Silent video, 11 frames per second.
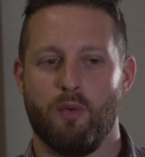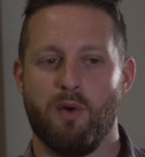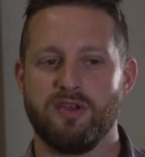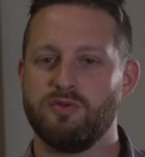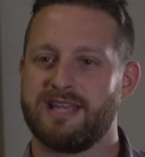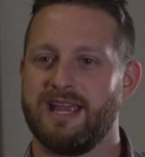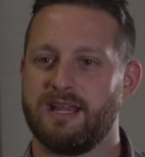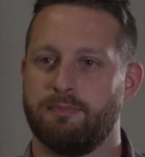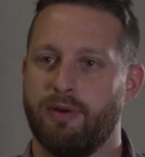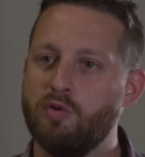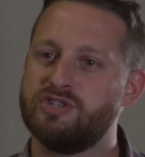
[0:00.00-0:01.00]
where you
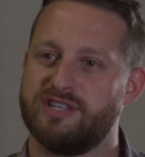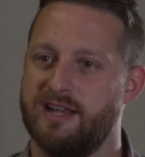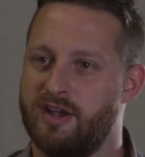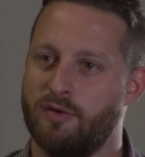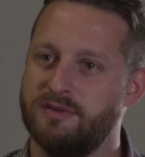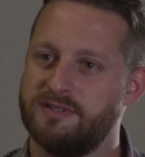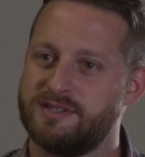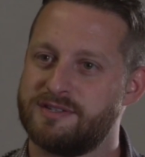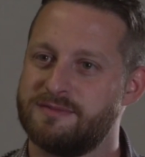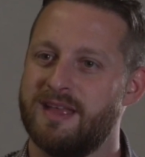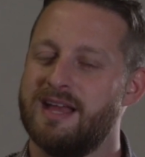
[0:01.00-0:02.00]
take Post-it
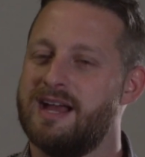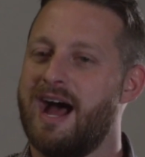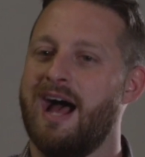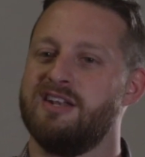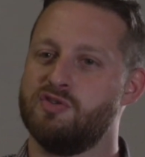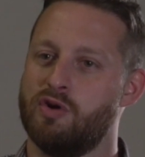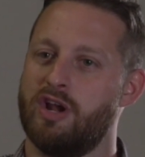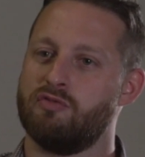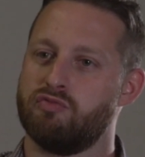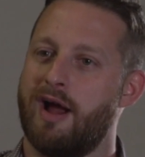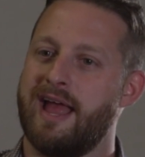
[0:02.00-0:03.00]
notes and you're going
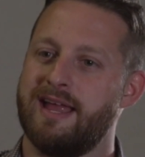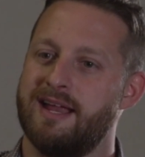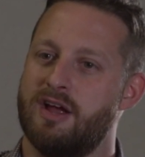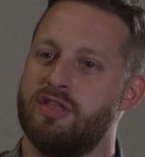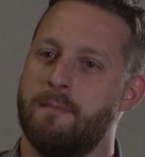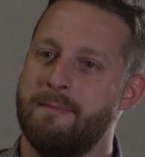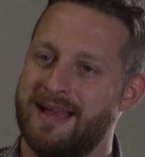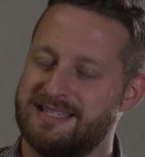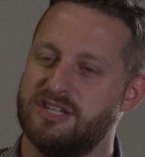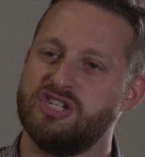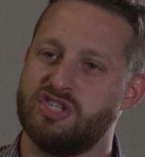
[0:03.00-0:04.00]
to write the
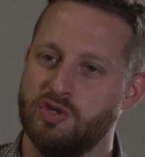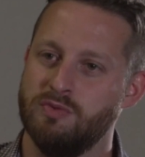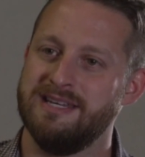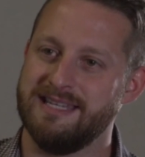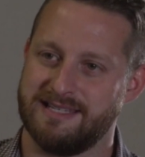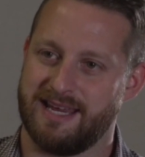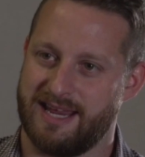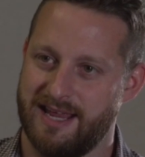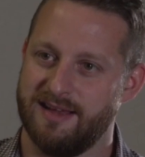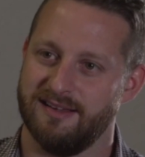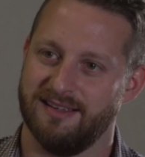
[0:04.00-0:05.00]
messages you need to
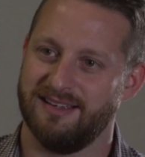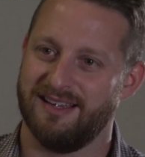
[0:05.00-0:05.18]
hear